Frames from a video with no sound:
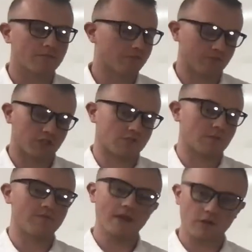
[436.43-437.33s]
just from
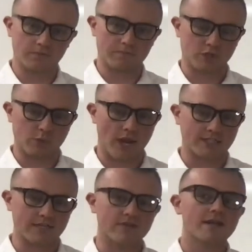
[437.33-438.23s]
a vendor
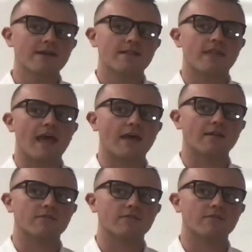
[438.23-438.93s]
perspective, that